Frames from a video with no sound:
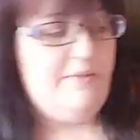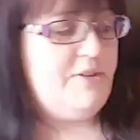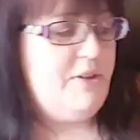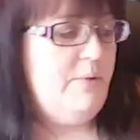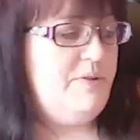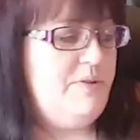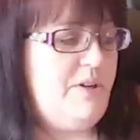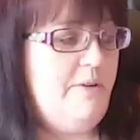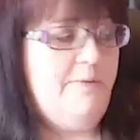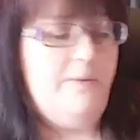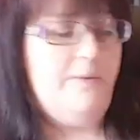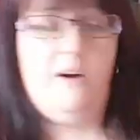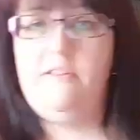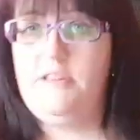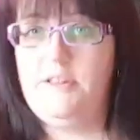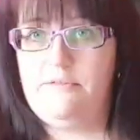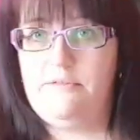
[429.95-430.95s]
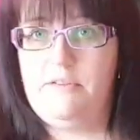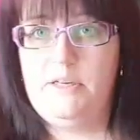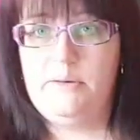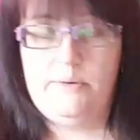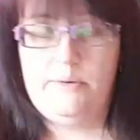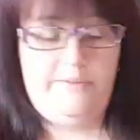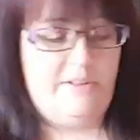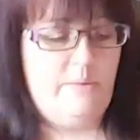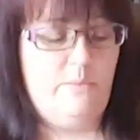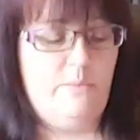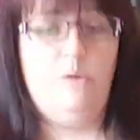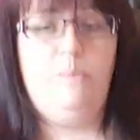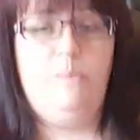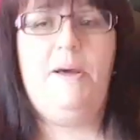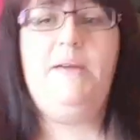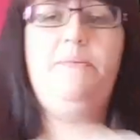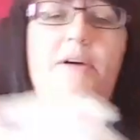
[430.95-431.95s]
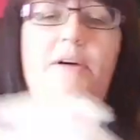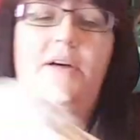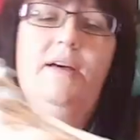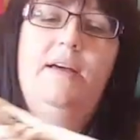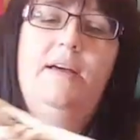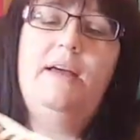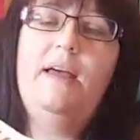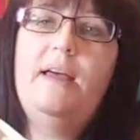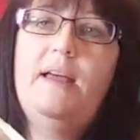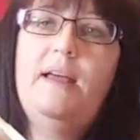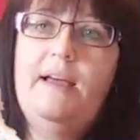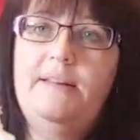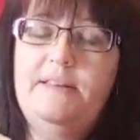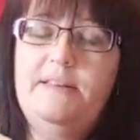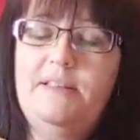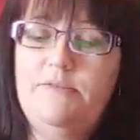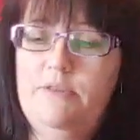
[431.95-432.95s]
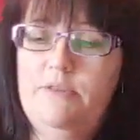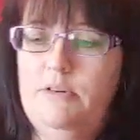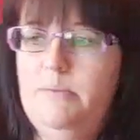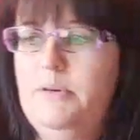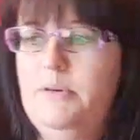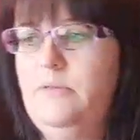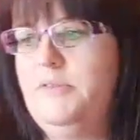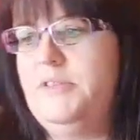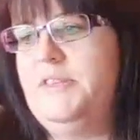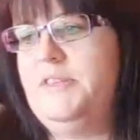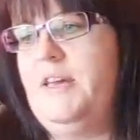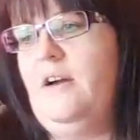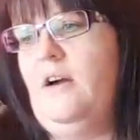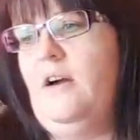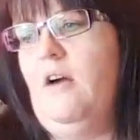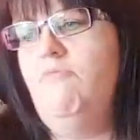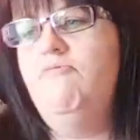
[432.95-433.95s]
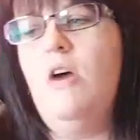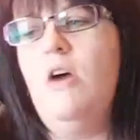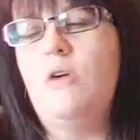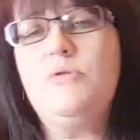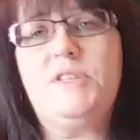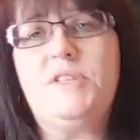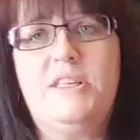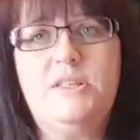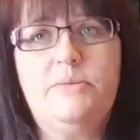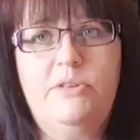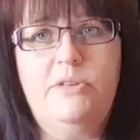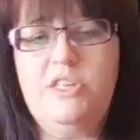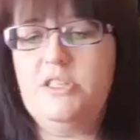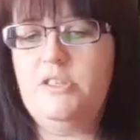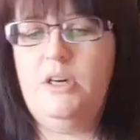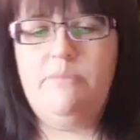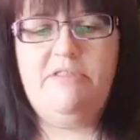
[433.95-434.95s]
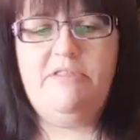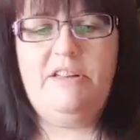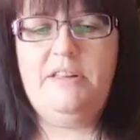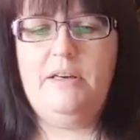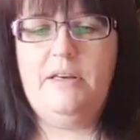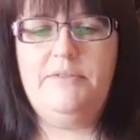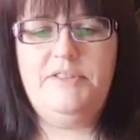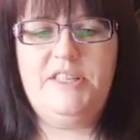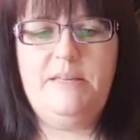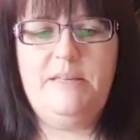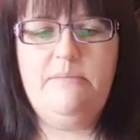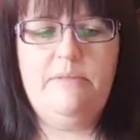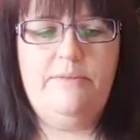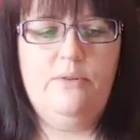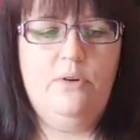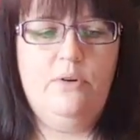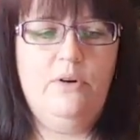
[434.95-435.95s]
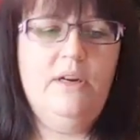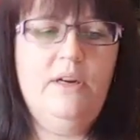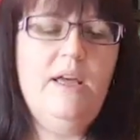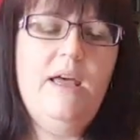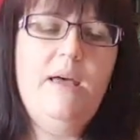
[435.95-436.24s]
So far in the £3, we've had the wallpaper and these roller boots. They are Roses, which is not a brand that I've seen before.